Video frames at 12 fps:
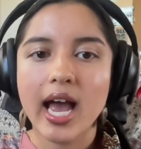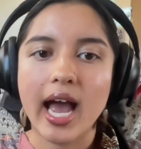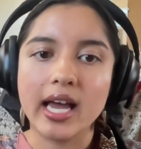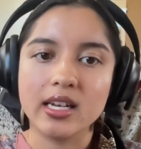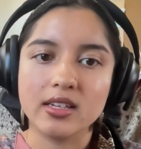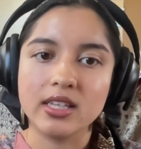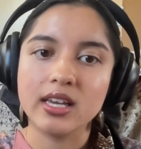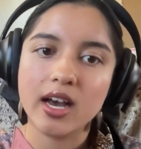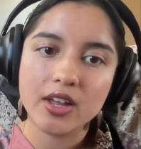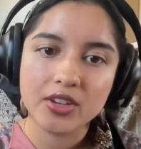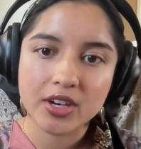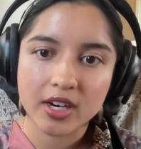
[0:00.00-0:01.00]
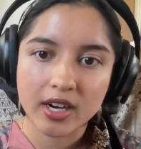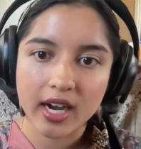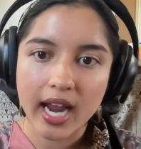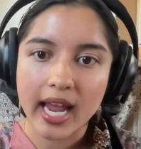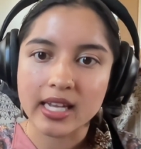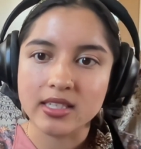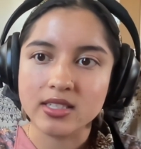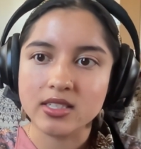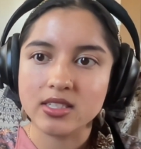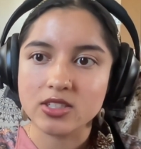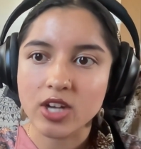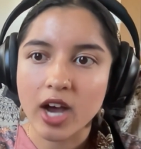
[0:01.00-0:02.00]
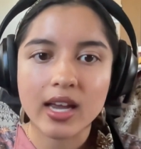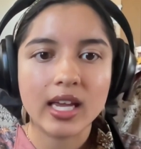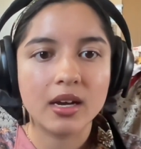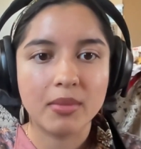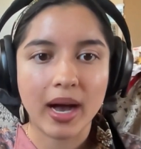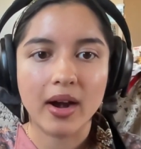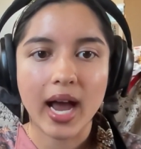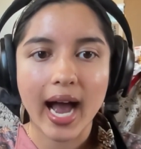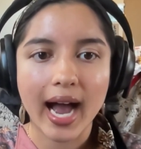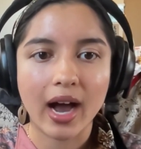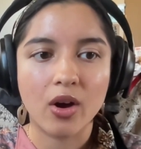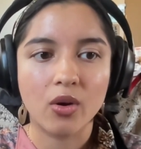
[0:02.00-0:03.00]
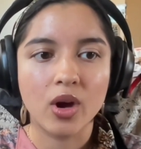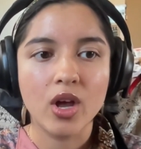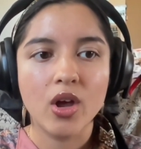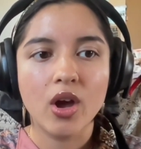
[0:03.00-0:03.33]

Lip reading: and the other is talking about how